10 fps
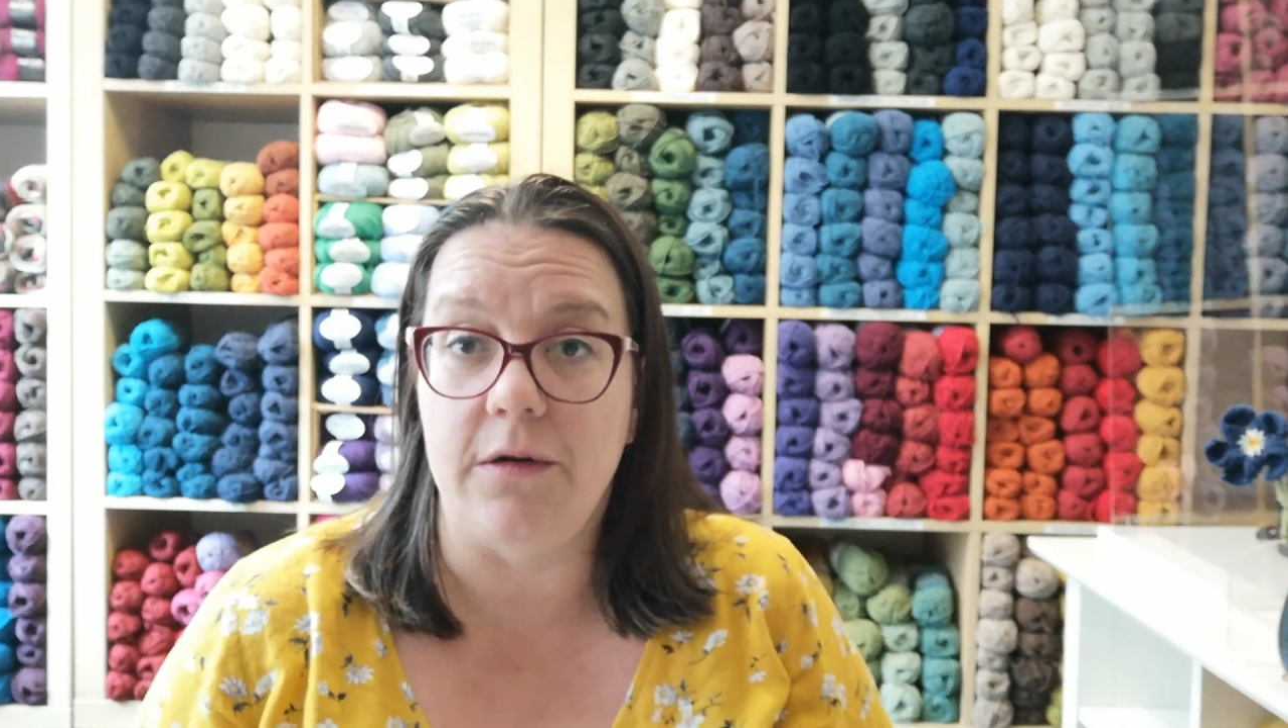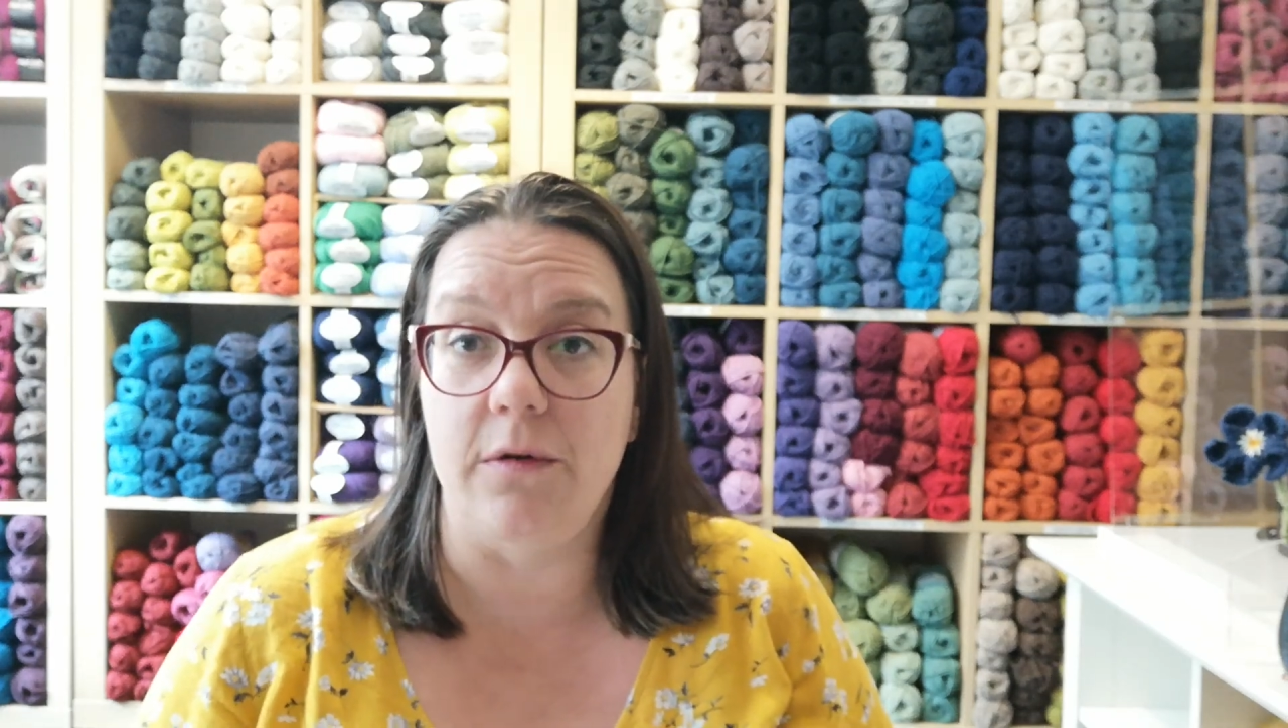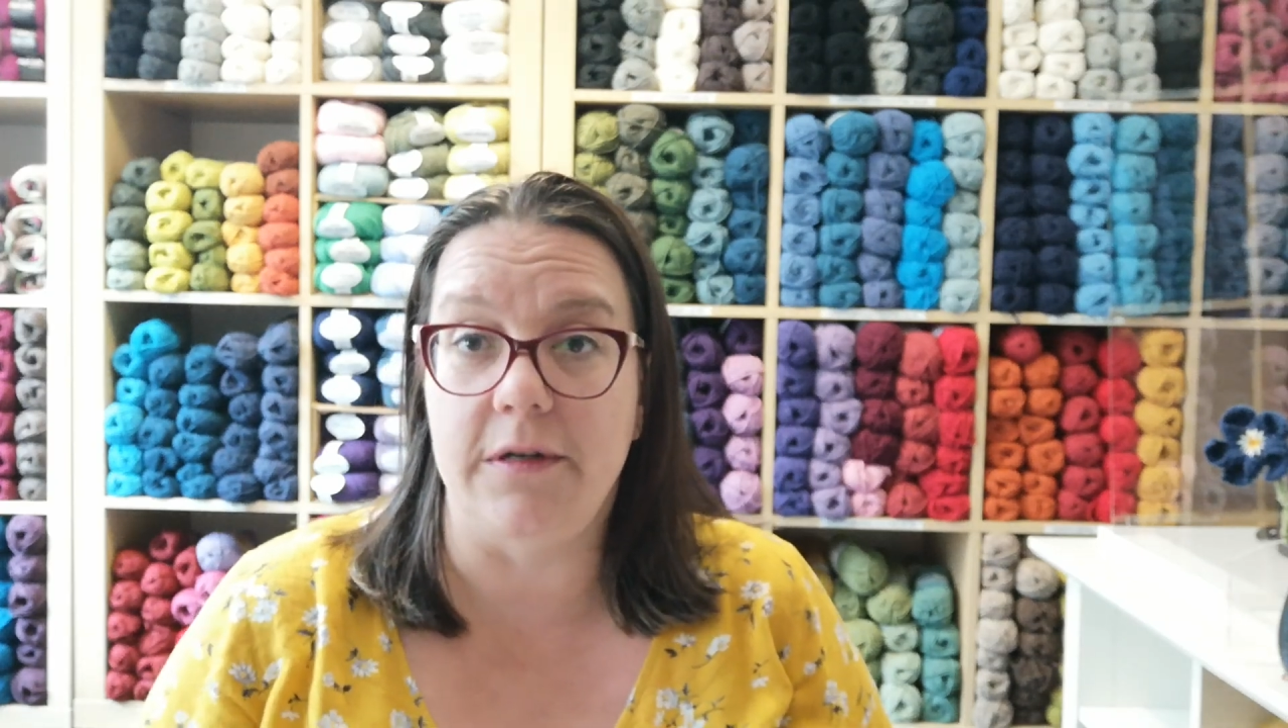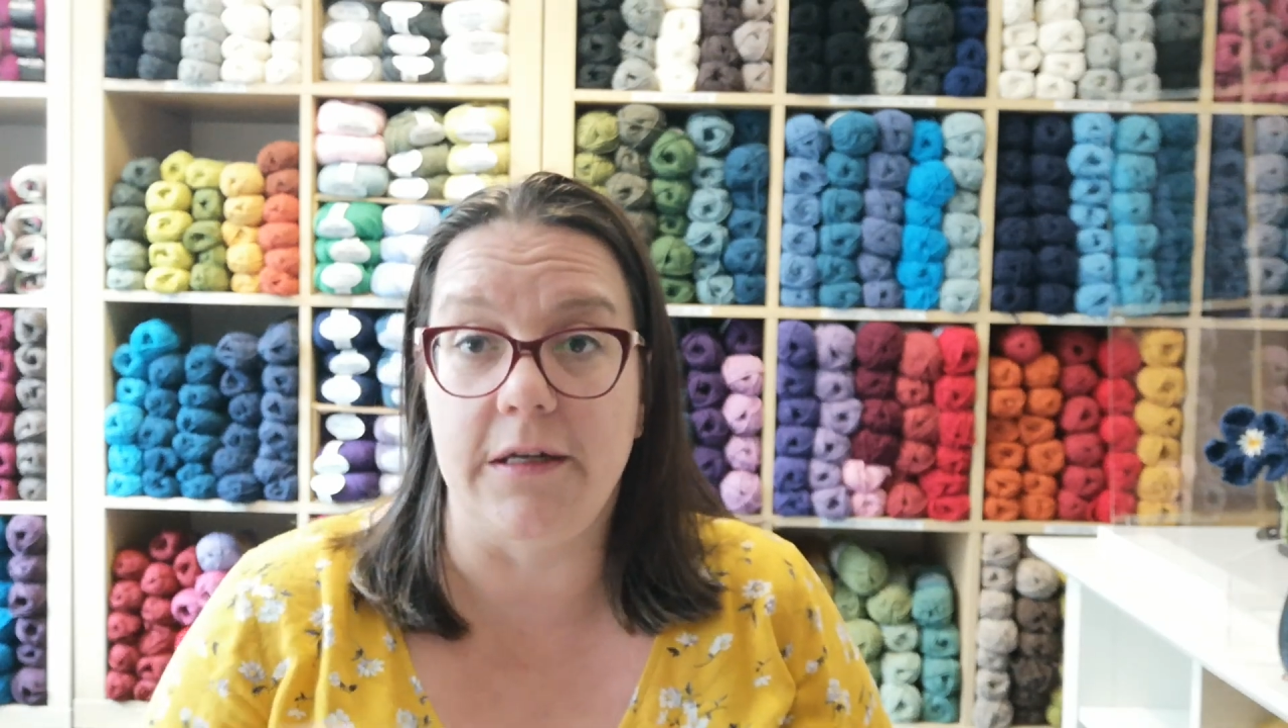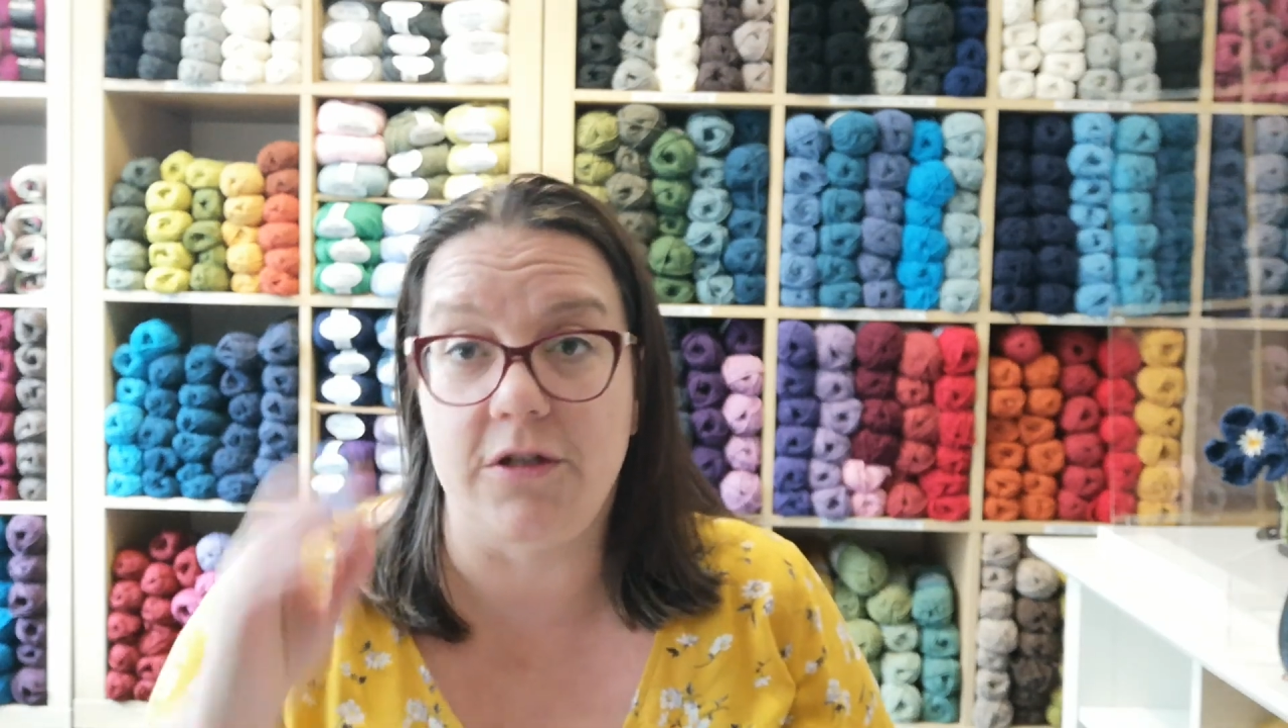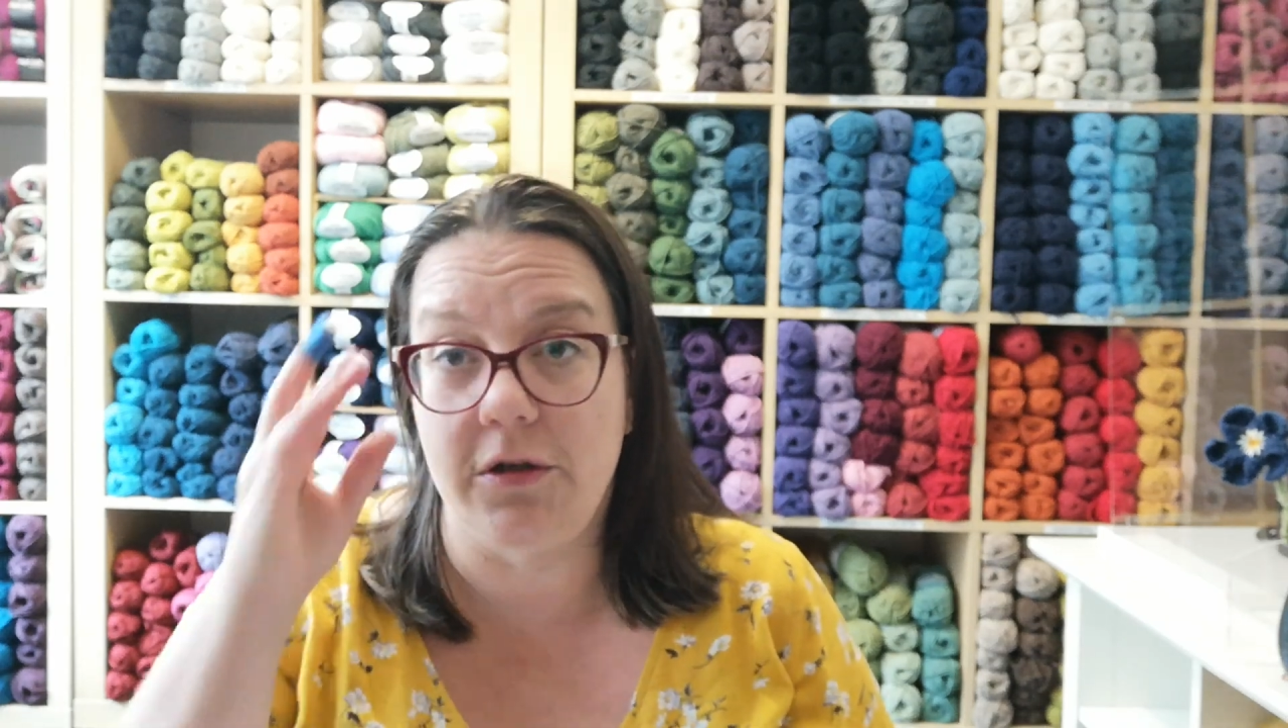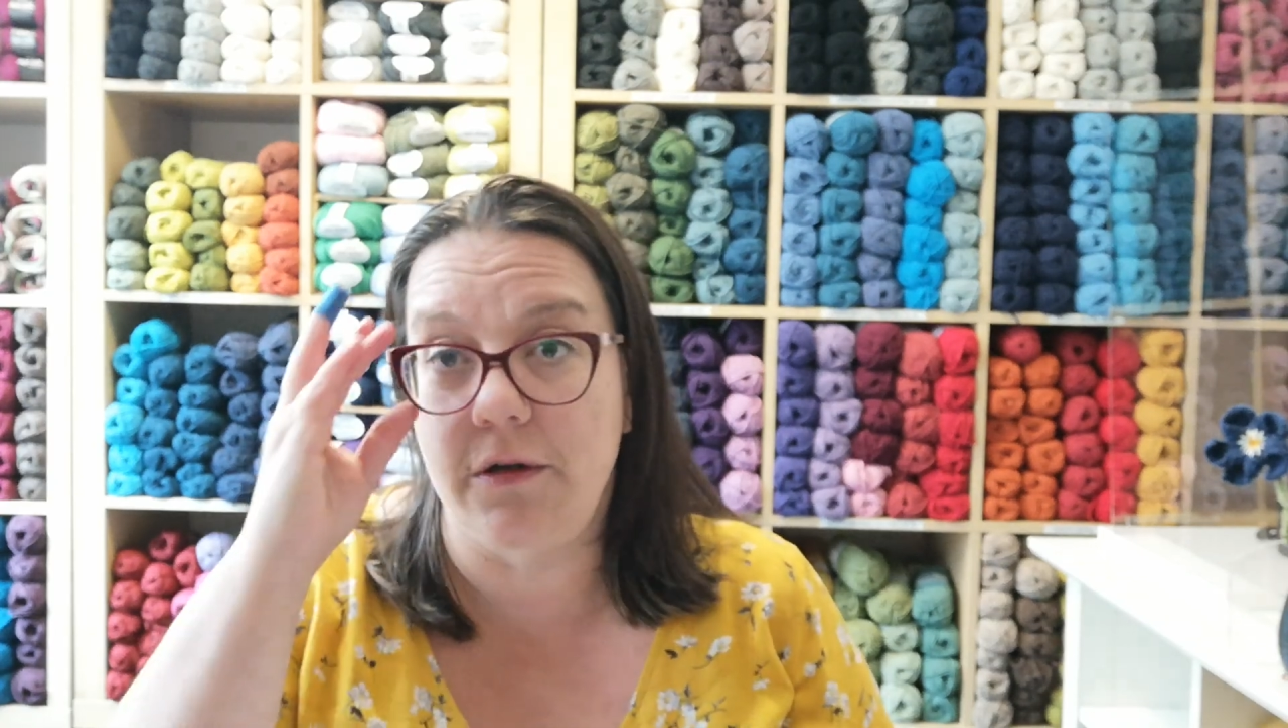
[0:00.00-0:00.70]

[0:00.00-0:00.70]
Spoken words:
holding 2